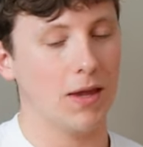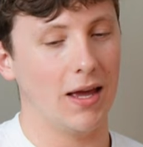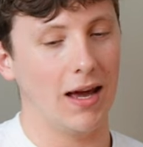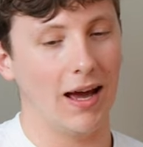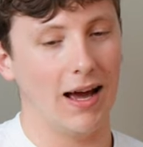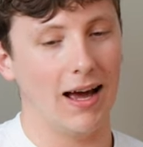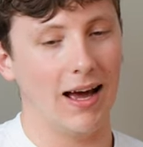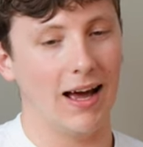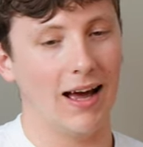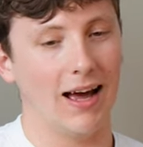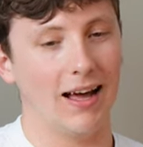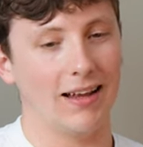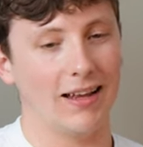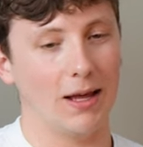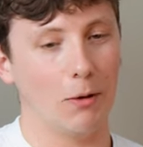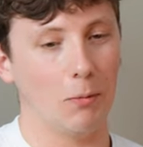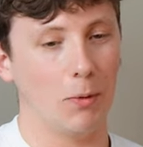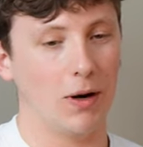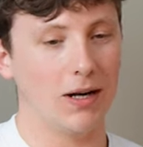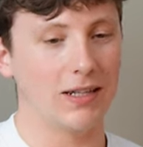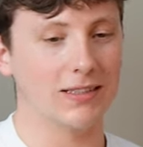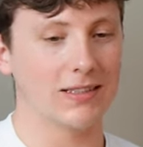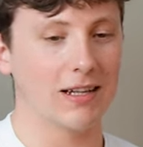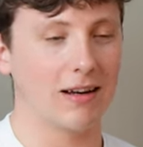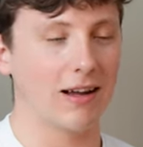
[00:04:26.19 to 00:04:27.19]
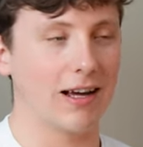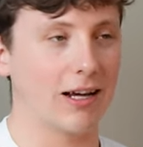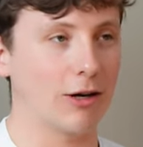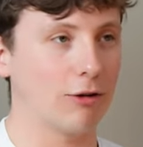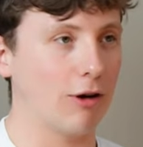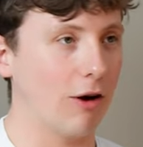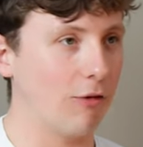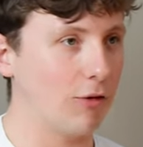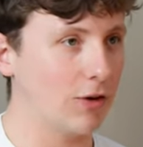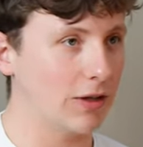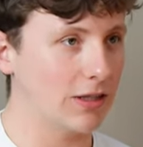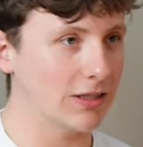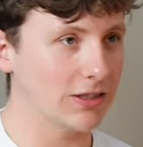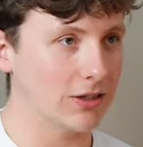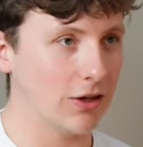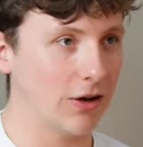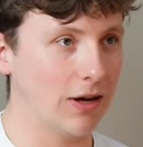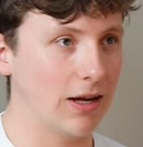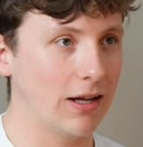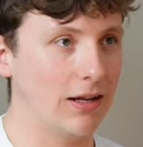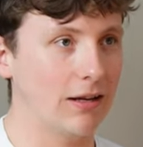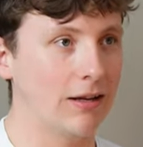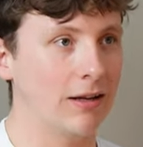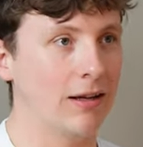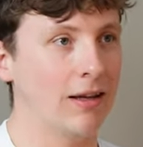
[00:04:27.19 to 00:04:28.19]
Then went into like graphic
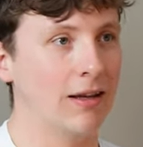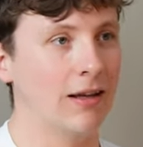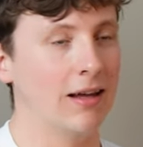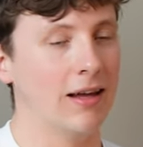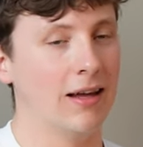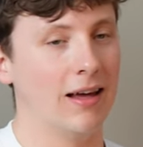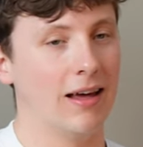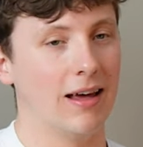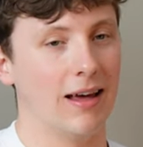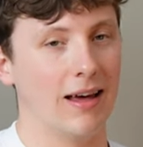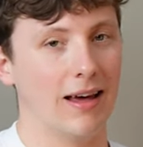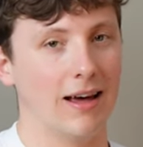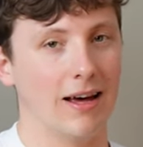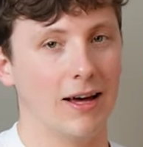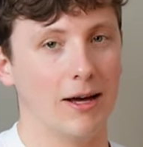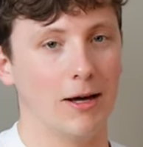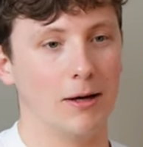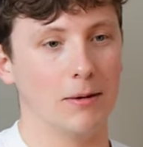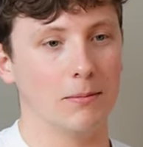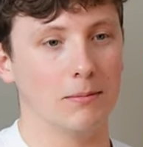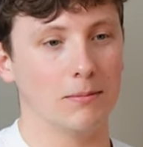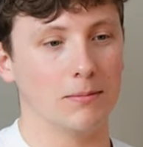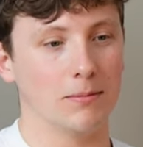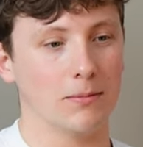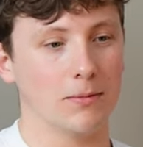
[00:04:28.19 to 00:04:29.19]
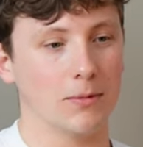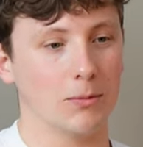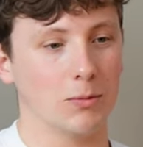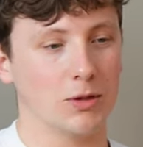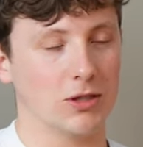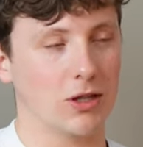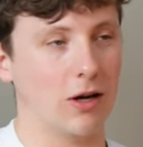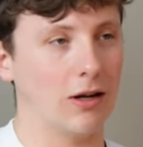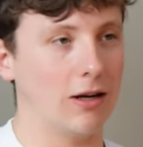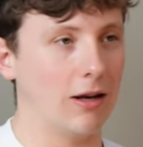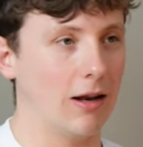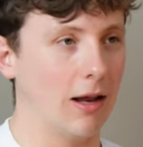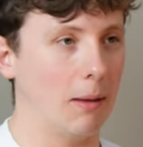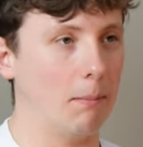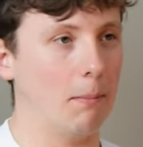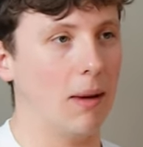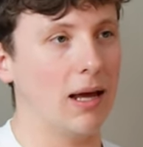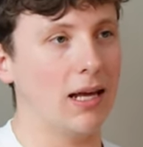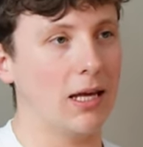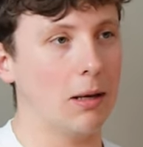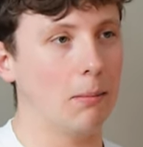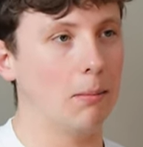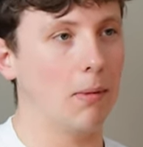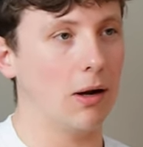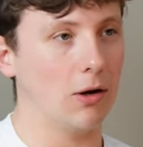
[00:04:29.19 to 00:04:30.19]
design. Was kind of like
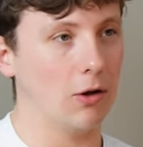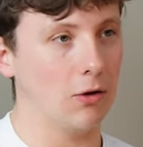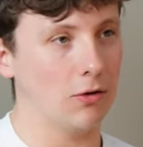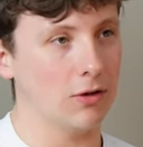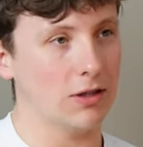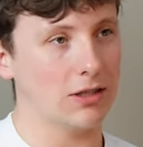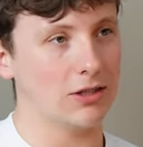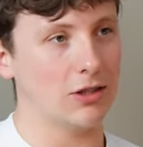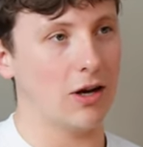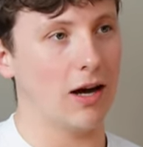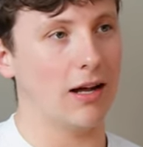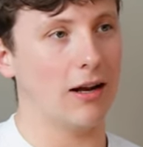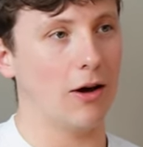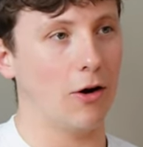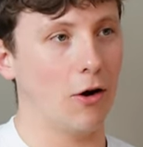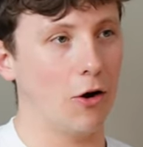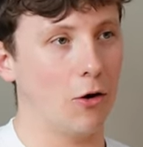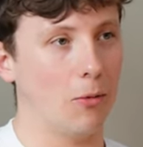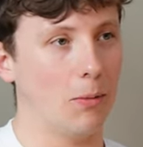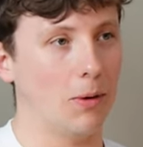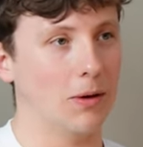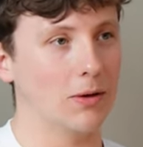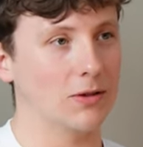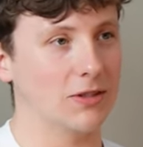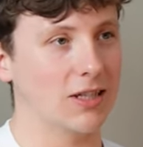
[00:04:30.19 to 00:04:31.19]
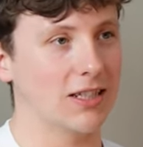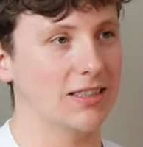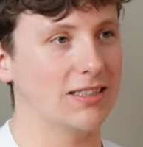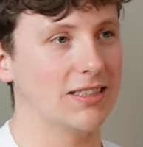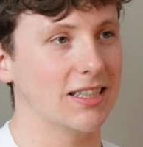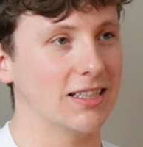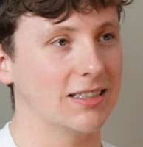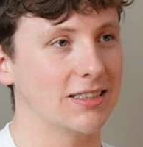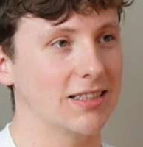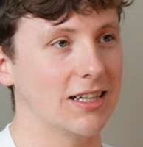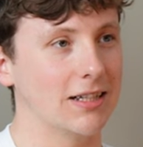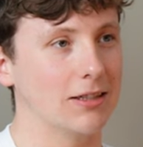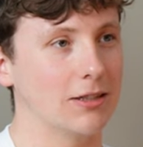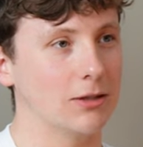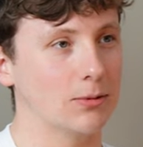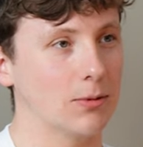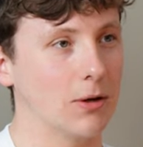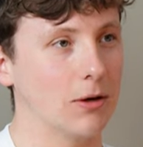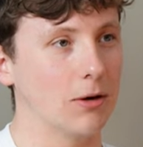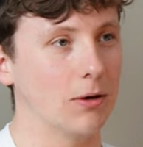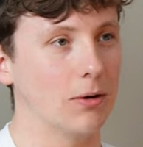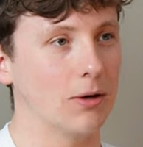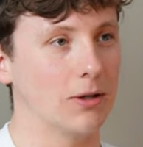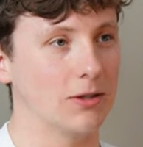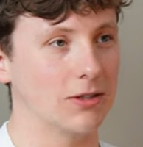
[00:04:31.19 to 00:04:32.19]
making money on the side at home when I was like 16 as
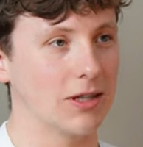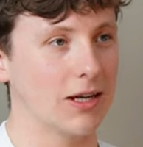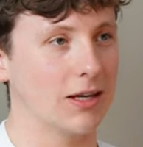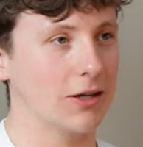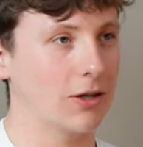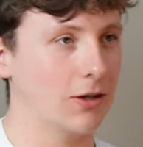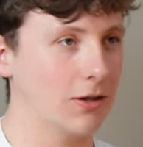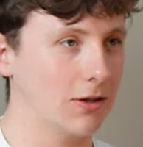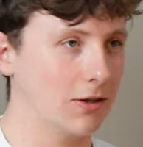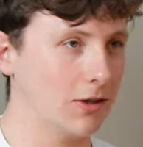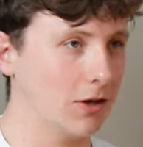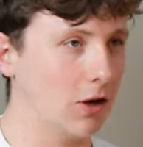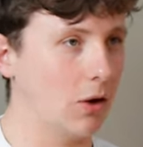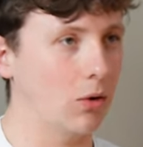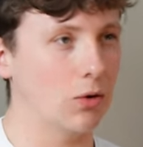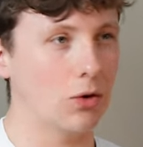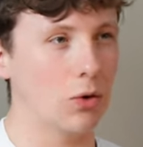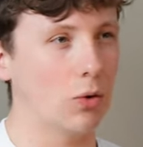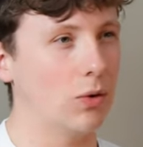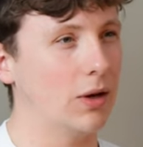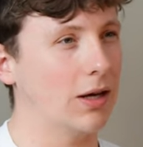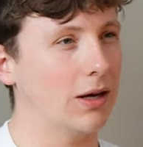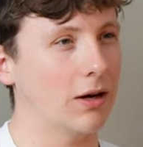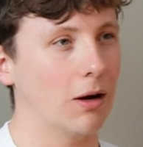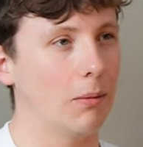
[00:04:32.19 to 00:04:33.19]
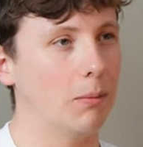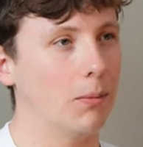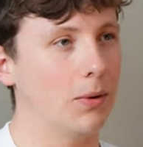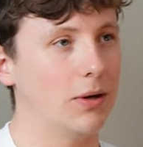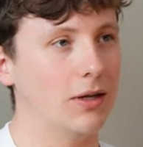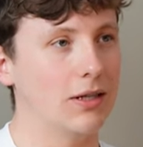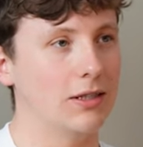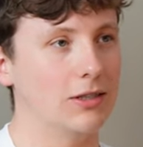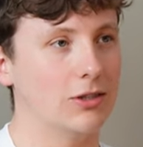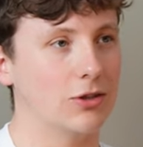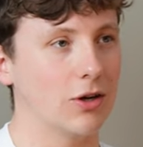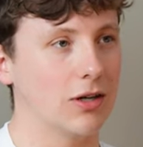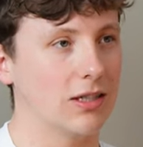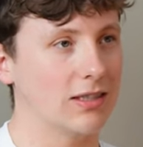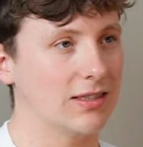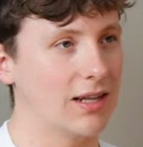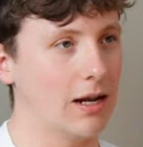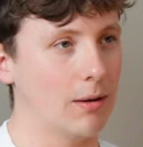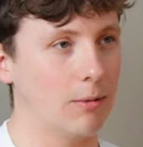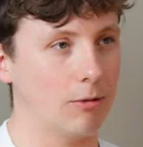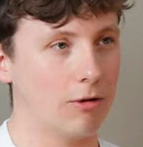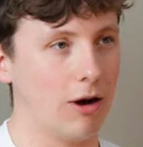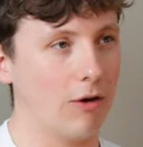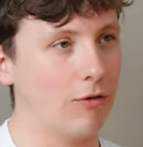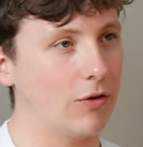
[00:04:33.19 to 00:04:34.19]
well. I was like cold calling companies, trying to
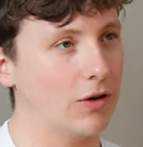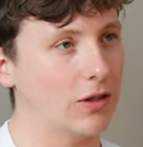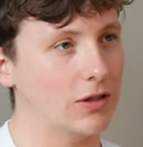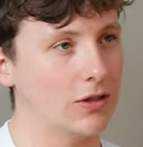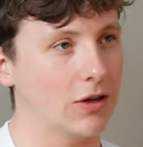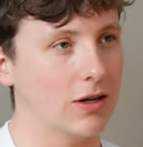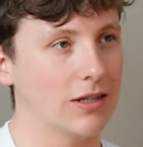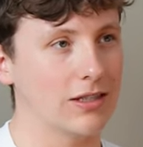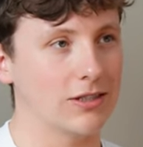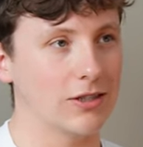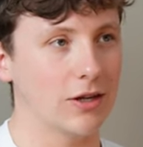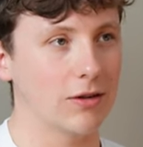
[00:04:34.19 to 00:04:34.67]
sell them graphic design